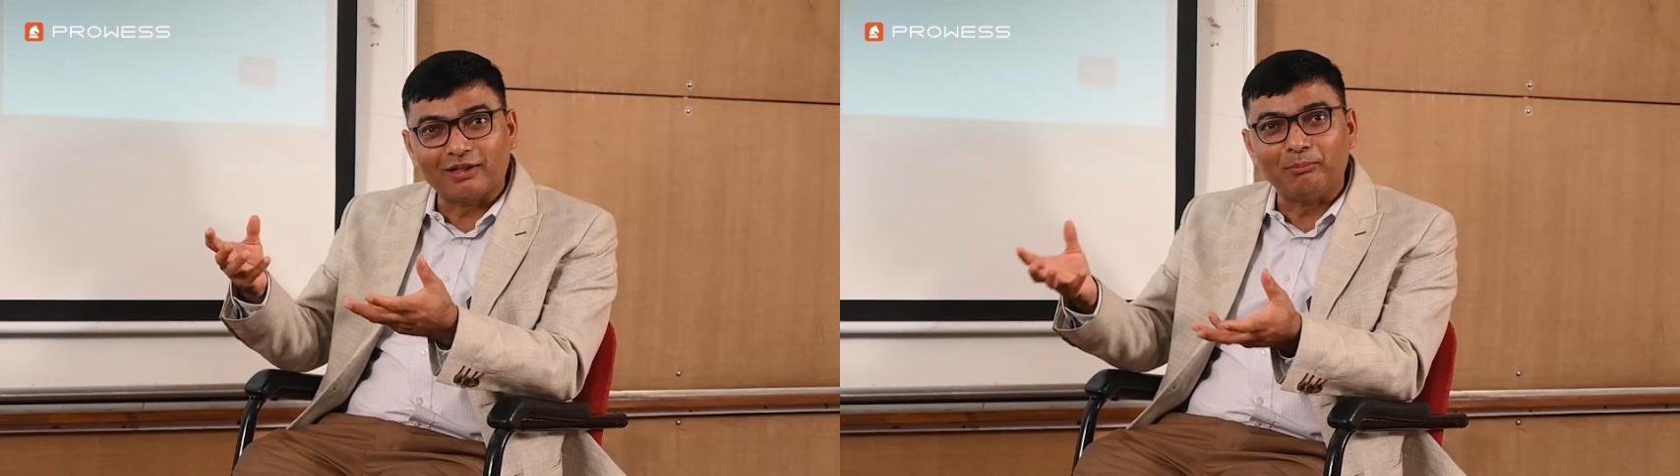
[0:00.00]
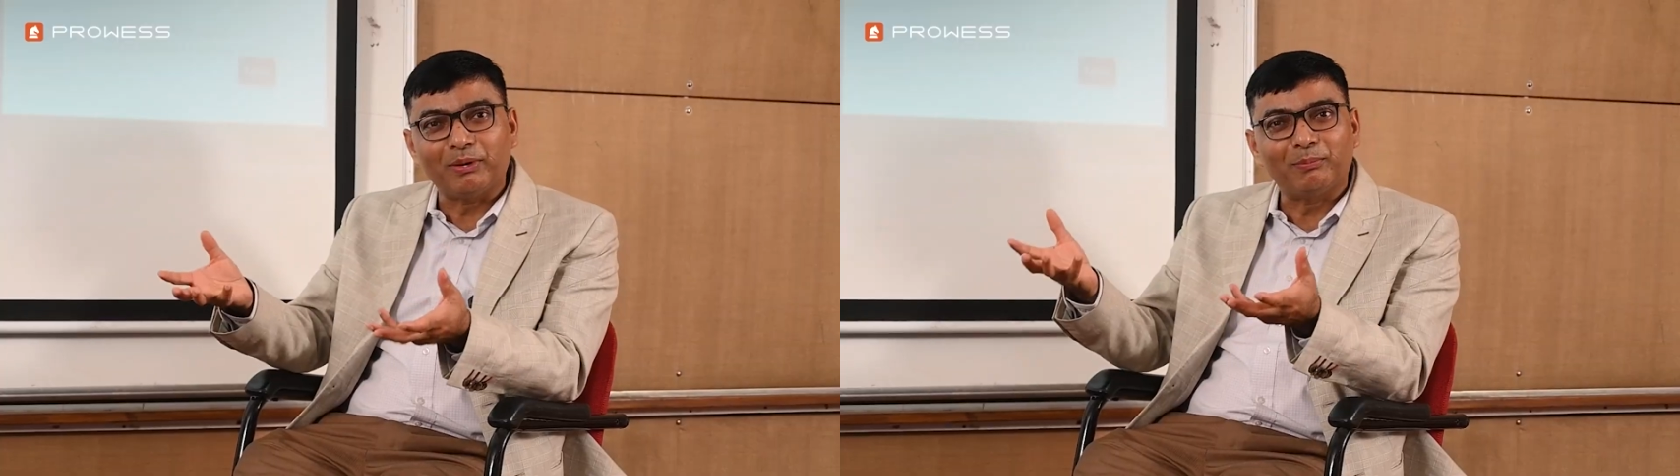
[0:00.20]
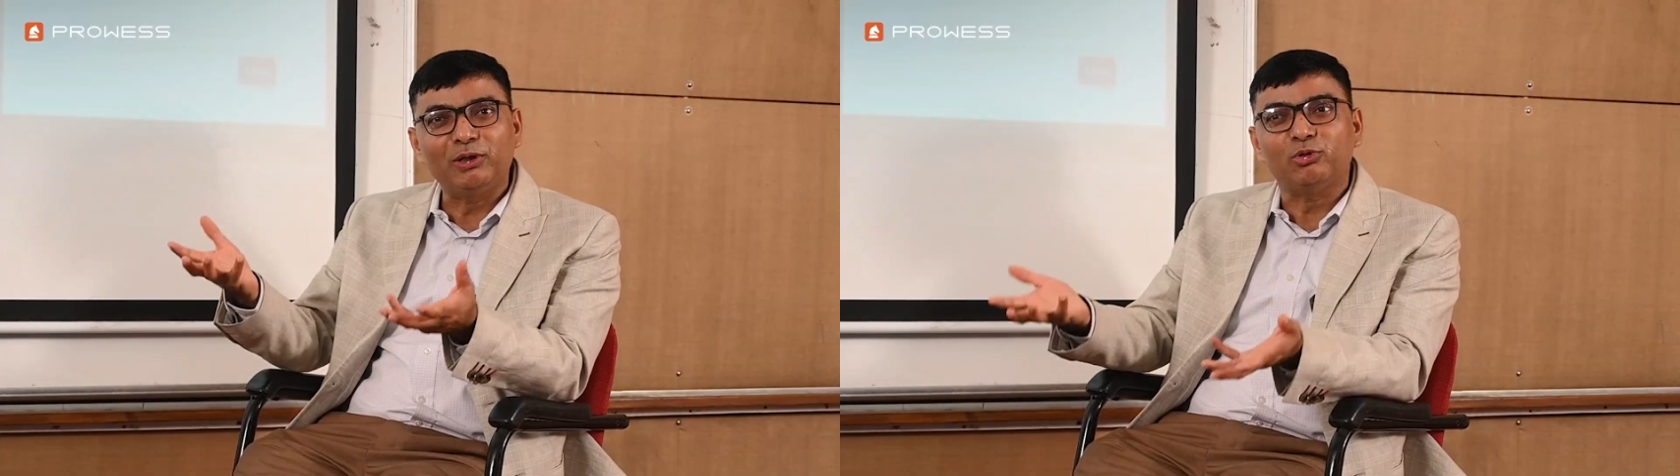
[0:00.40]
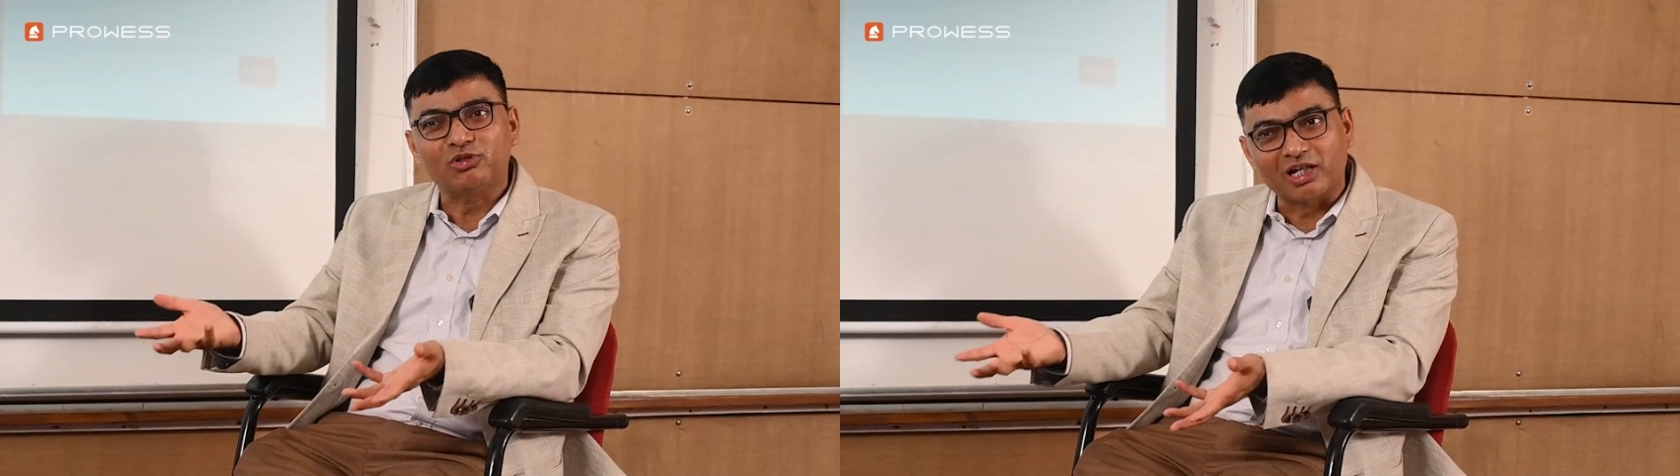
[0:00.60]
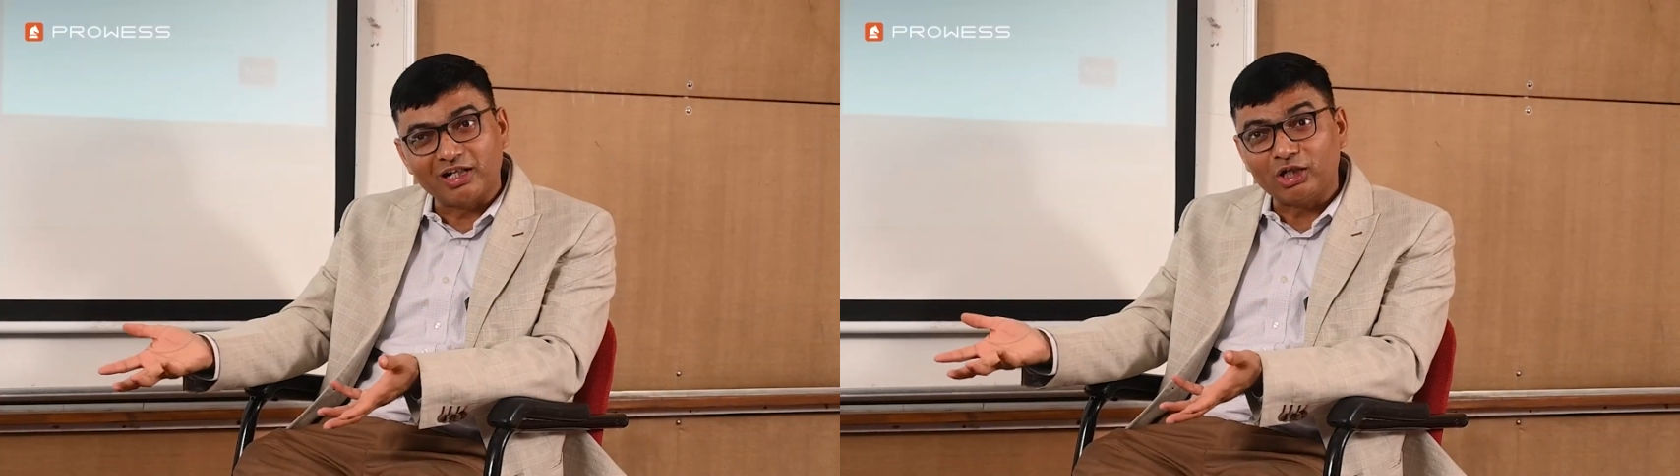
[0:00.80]
some people to
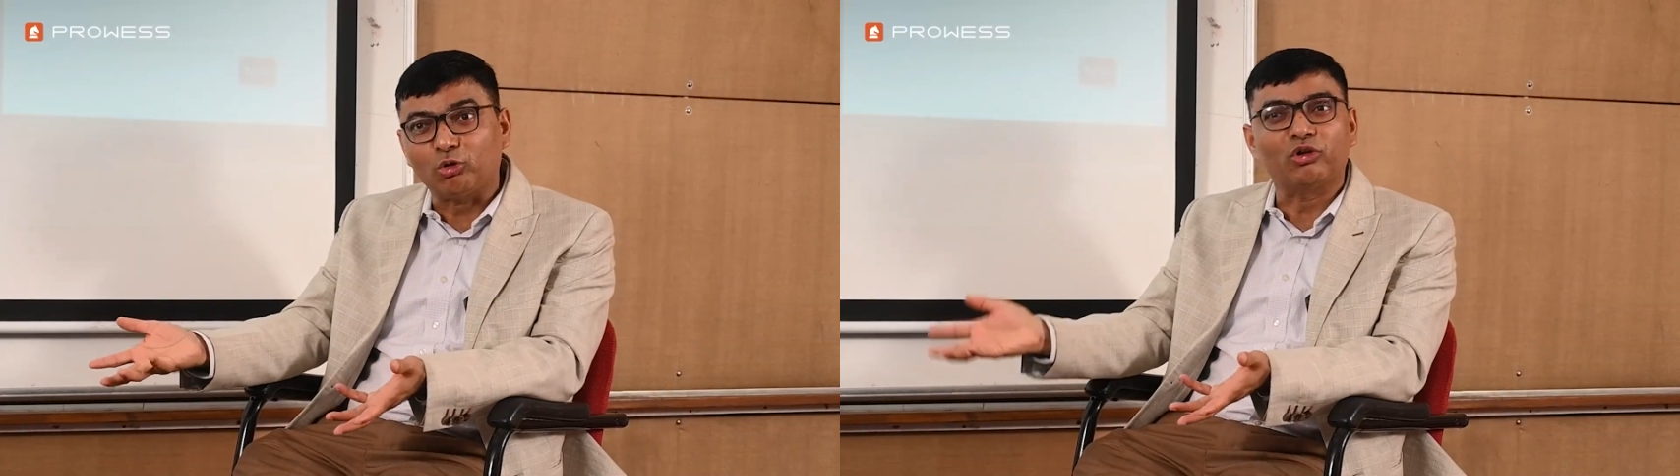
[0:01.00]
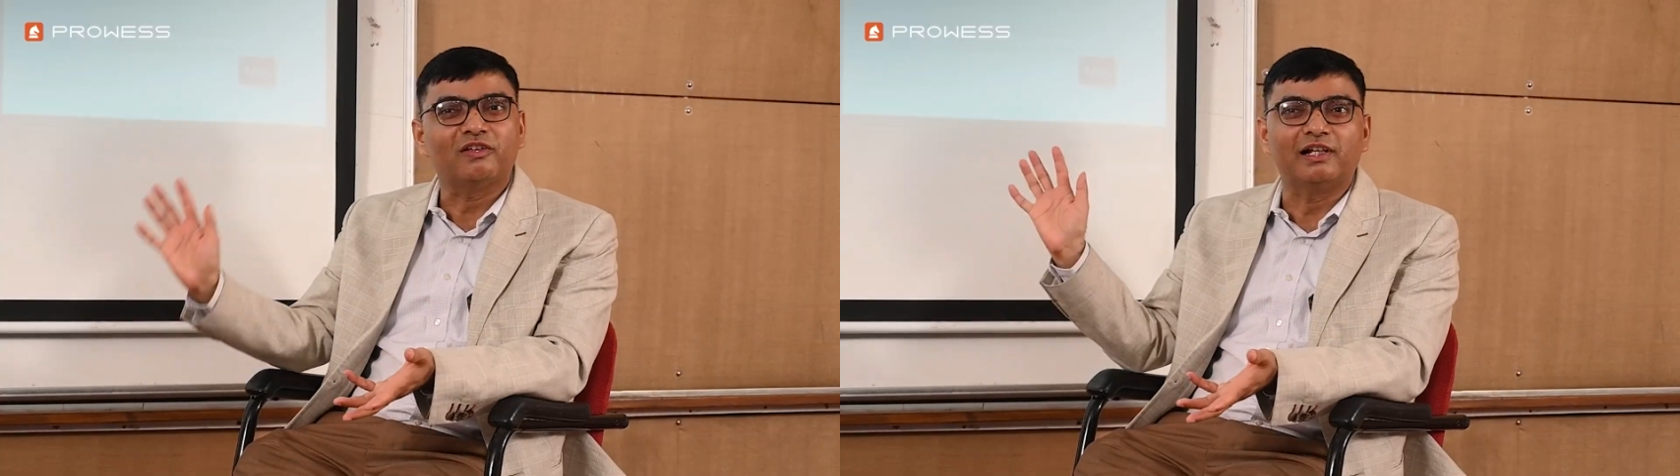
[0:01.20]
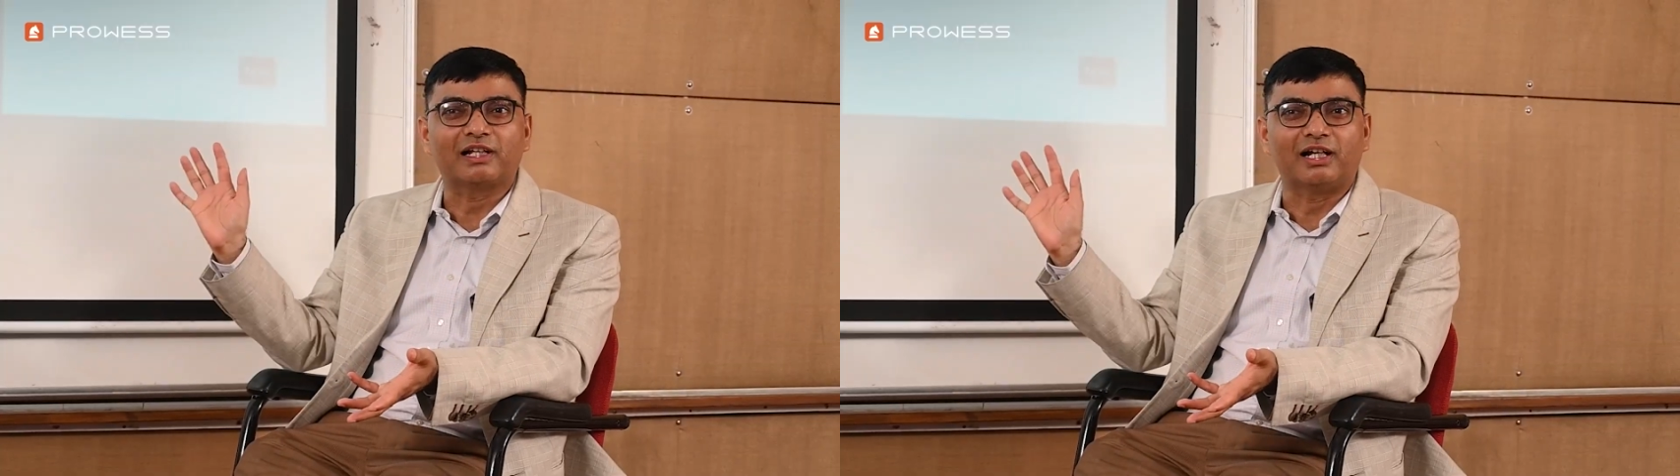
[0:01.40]
generate original